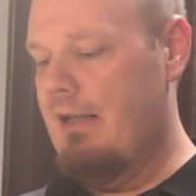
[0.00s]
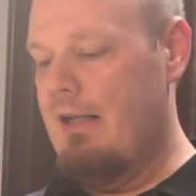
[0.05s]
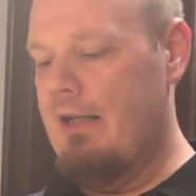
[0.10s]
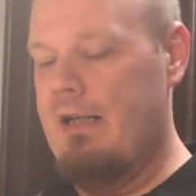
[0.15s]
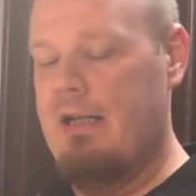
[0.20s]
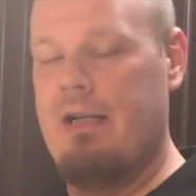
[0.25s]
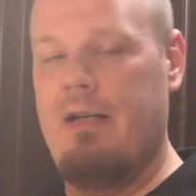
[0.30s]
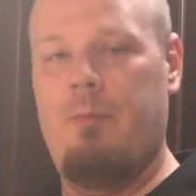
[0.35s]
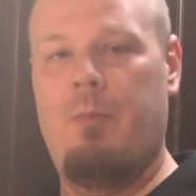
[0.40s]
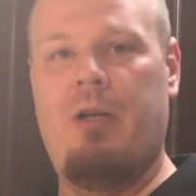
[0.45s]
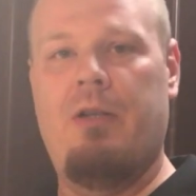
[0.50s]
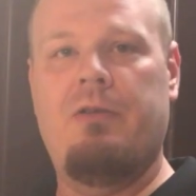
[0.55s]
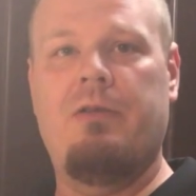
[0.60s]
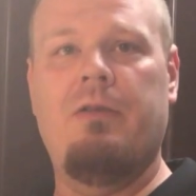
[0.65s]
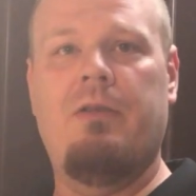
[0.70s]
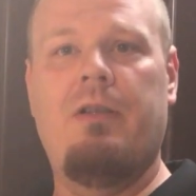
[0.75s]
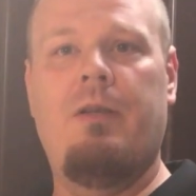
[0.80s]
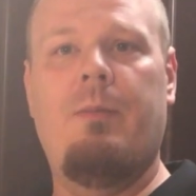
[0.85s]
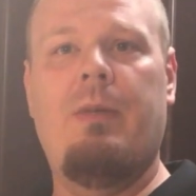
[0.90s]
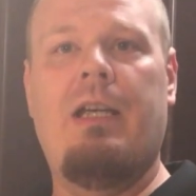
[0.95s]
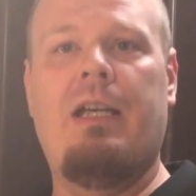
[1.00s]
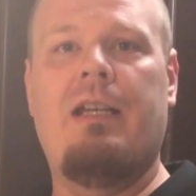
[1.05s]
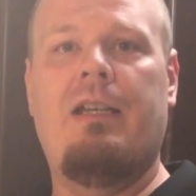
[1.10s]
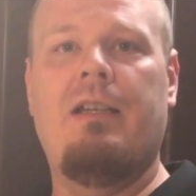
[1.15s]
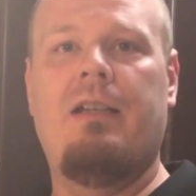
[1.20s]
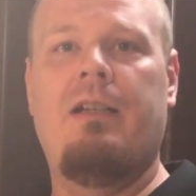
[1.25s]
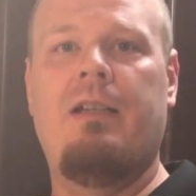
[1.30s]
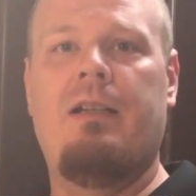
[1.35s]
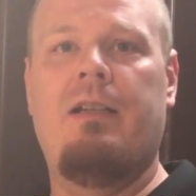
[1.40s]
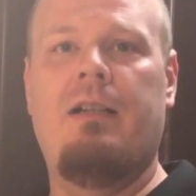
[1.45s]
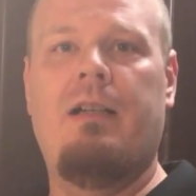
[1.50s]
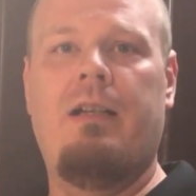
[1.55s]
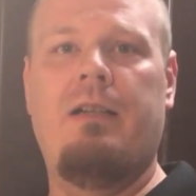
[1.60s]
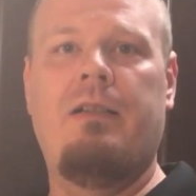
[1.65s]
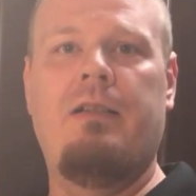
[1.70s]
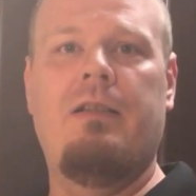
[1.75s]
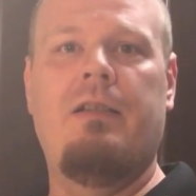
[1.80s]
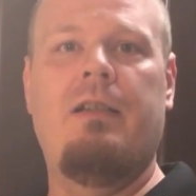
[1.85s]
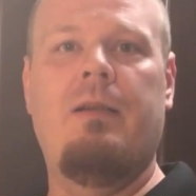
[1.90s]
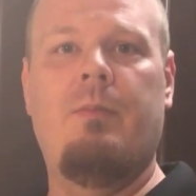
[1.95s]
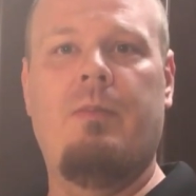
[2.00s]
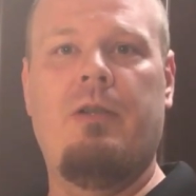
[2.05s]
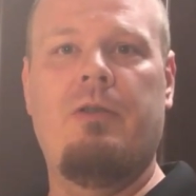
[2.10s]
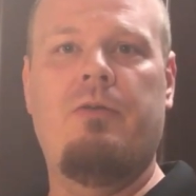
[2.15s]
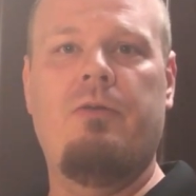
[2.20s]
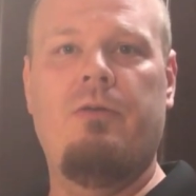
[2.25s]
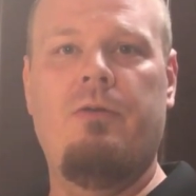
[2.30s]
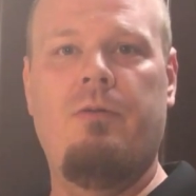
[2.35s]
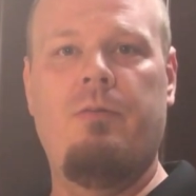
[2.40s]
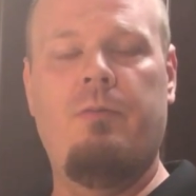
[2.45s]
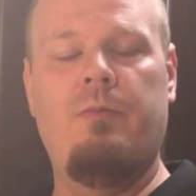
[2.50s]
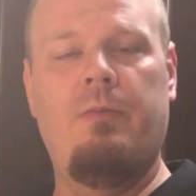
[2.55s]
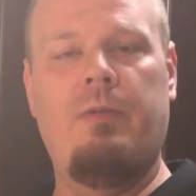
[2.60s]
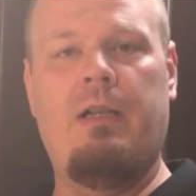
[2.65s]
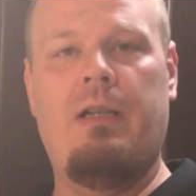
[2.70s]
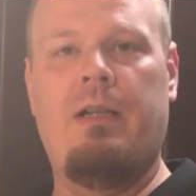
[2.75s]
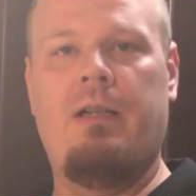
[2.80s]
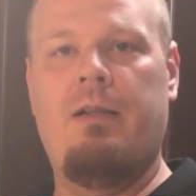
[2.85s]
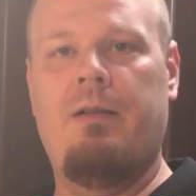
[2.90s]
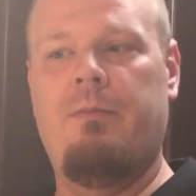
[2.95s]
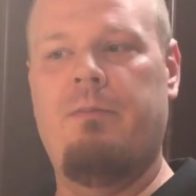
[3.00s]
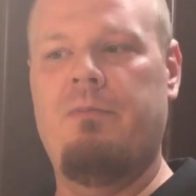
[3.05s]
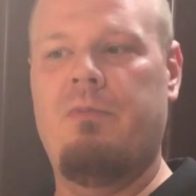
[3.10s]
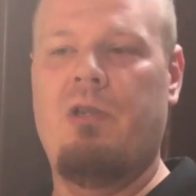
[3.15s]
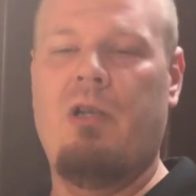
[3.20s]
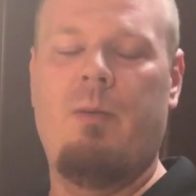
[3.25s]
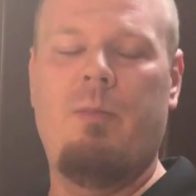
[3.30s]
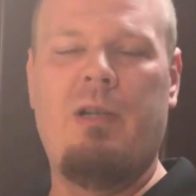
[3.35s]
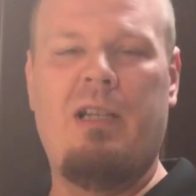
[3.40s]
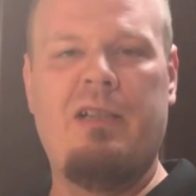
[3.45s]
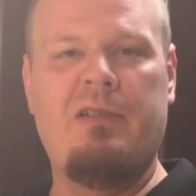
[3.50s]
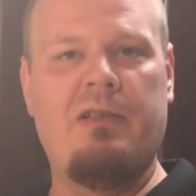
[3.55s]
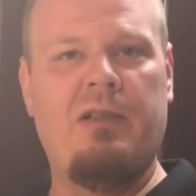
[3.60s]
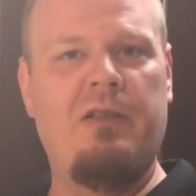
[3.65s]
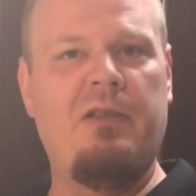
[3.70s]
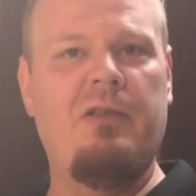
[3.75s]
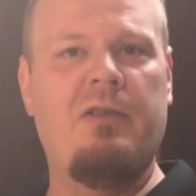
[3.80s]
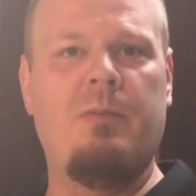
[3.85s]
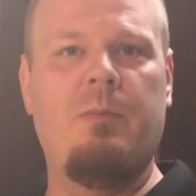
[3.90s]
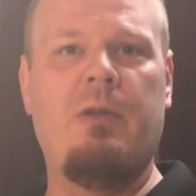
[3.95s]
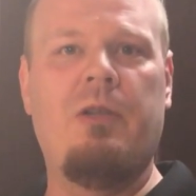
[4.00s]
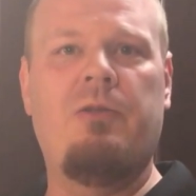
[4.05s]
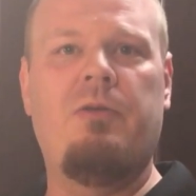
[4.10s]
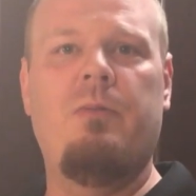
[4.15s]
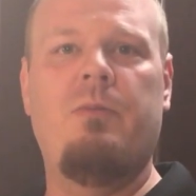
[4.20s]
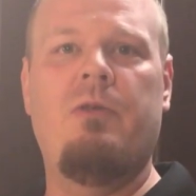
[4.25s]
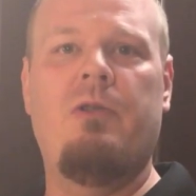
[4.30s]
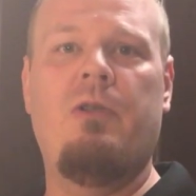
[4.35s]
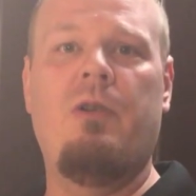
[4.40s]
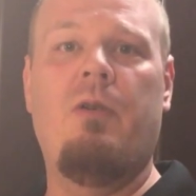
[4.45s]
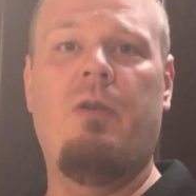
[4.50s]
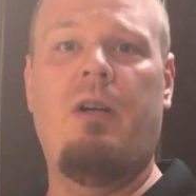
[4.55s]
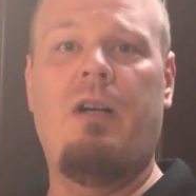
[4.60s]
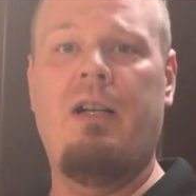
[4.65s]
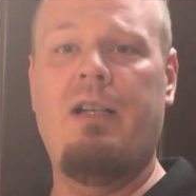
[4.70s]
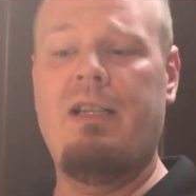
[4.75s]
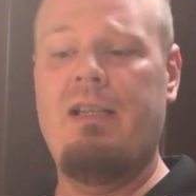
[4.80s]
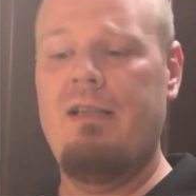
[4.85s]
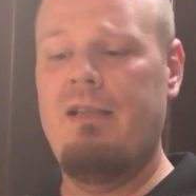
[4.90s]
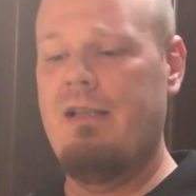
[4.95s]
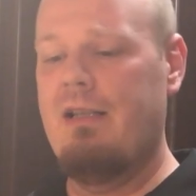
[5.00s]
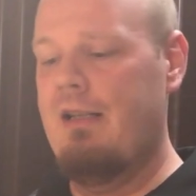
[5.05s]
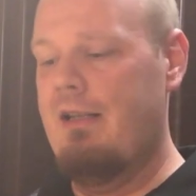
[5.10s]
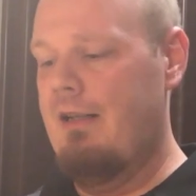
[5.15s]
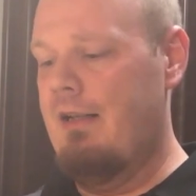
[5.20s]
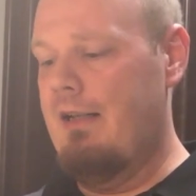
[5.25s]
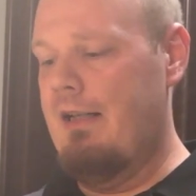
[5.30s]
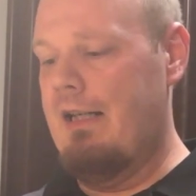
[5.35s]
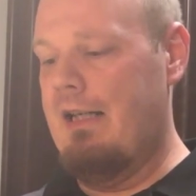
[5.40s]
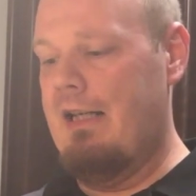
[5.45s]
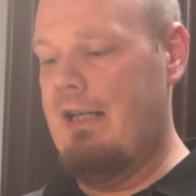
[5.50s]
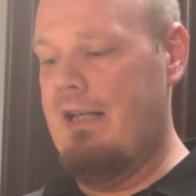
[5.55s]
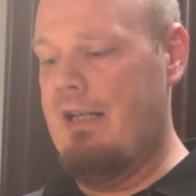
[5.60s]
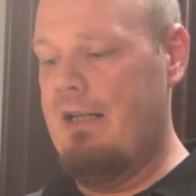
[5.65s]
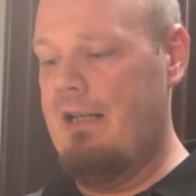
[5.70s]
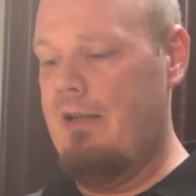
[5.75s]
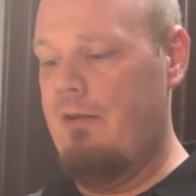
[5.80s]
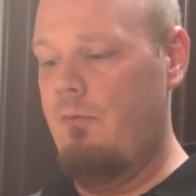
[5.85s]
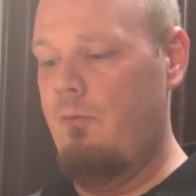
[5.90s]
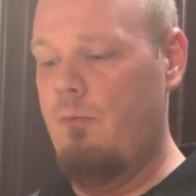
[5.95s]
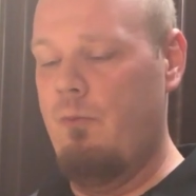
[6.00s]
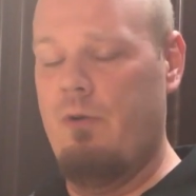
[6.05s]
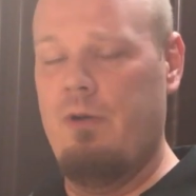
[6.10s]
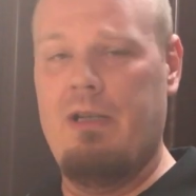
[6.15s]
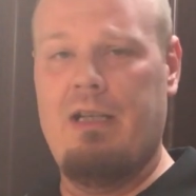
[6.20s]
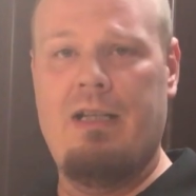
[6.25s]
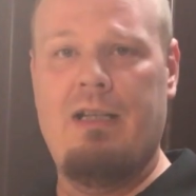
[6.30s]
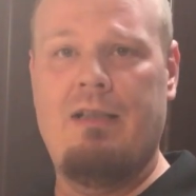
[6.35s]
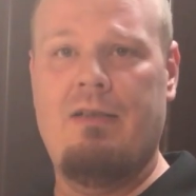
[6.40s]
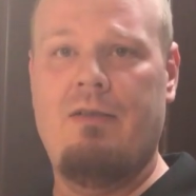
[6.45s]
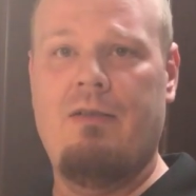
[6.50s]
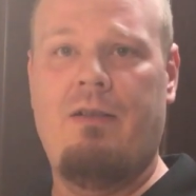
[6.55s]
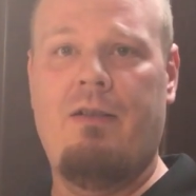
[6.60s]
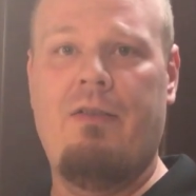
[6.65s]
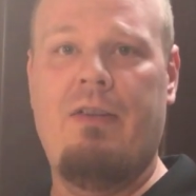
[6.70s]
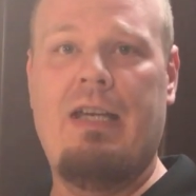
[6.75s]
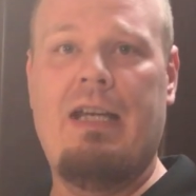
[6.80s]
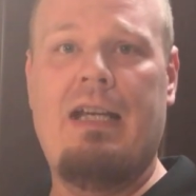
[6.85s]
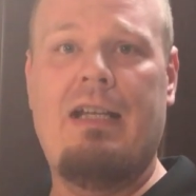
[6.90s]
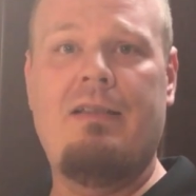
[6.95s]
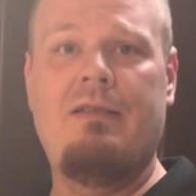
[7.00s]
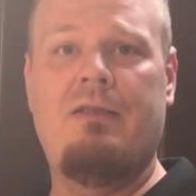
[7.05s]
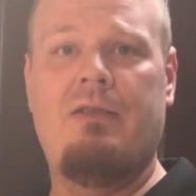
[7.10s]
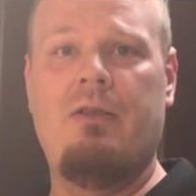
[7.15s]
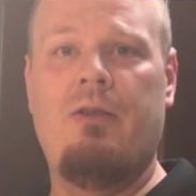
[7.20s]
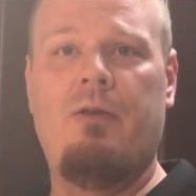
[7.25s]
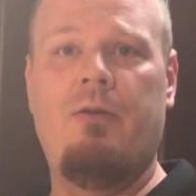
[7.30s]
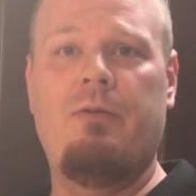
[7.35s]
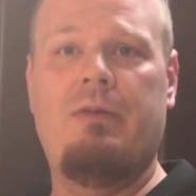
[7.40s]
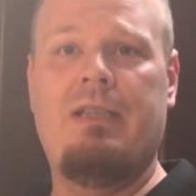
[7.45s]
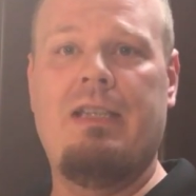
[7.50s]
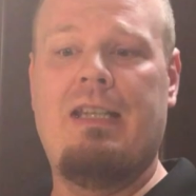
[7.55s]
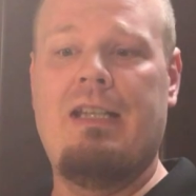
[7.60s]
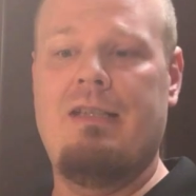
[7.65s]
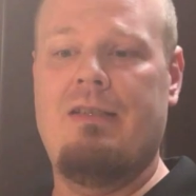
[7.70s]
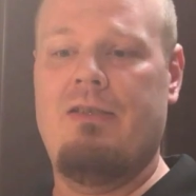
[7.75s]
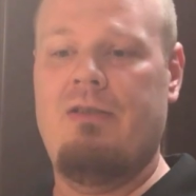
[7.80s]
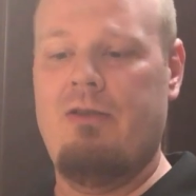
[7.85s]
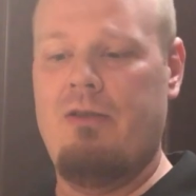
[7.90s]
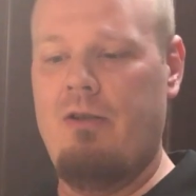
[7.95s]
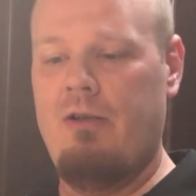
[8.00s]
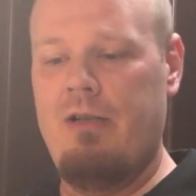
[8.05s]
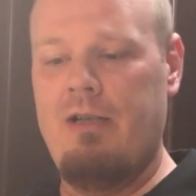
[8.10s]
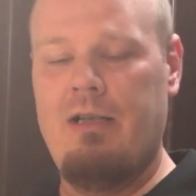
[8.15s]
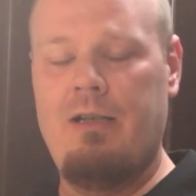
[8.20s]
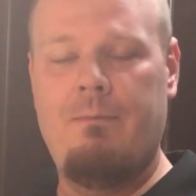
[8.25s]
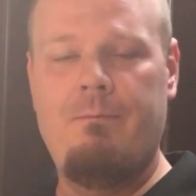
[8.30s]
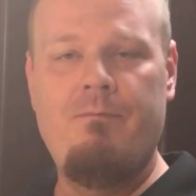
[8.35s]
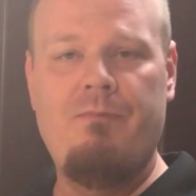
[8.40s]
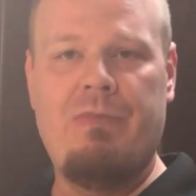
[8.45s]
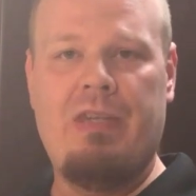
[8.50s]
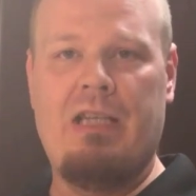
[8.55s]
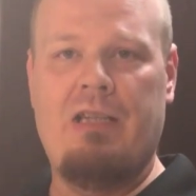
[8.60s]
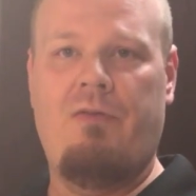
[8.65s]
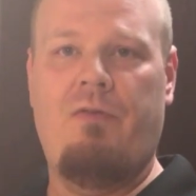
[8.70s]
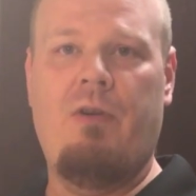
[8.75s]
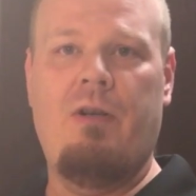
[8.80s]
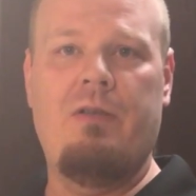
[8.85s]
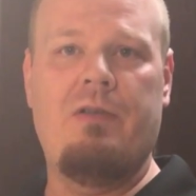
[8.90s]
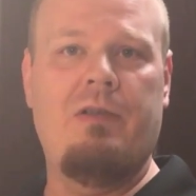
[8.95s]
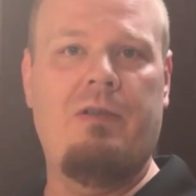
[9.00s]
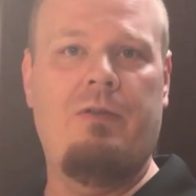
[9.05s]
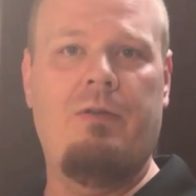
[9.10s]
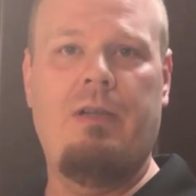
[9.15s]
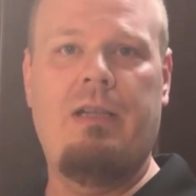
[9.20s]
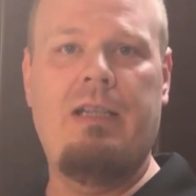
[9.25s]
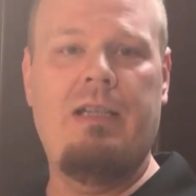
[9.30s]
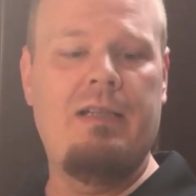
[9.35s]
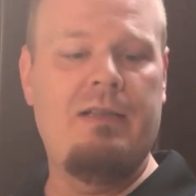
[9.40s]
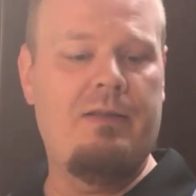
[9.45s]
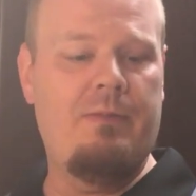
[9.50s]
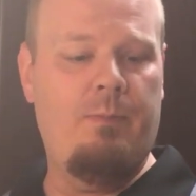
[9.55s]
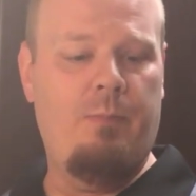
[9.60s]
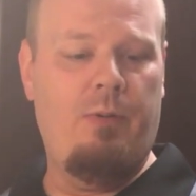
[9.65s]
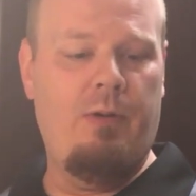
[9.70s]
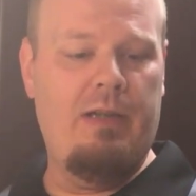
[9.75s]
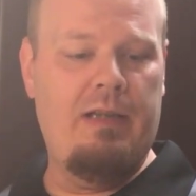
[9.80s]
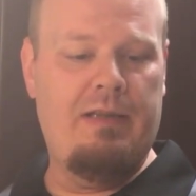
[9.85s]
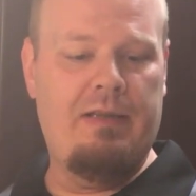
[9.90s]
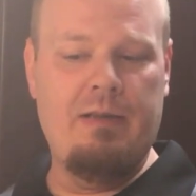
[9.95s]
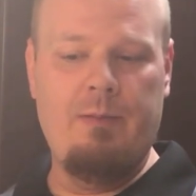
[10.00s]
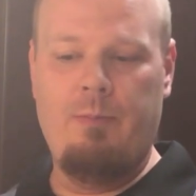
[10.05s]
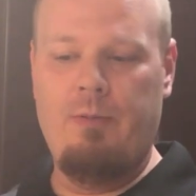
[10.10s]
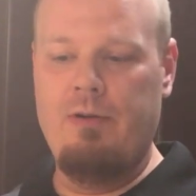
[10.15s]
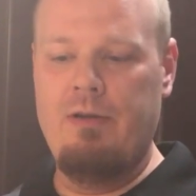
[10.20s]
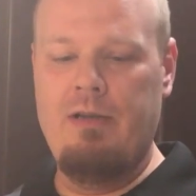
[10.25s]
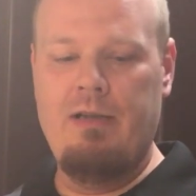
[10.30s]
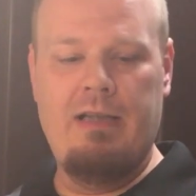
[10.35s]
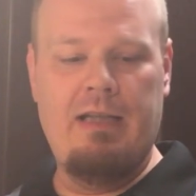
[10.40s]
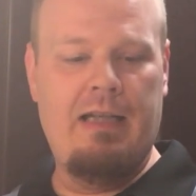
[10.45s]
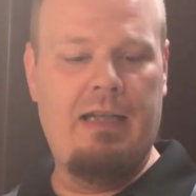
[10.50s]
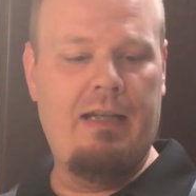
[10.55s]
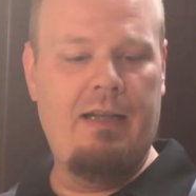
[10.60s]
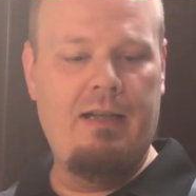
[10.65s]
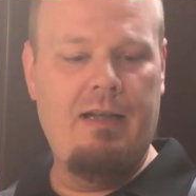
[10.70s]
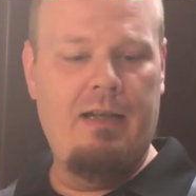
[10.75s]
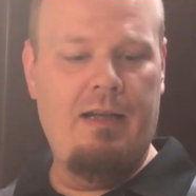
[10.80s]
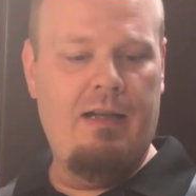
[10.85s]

I'm also going to make onion and mushroom, caramelized onions and mushrooms to go on it. And we'll get into all that. So to get started, as far as ingredients, pretty simple today.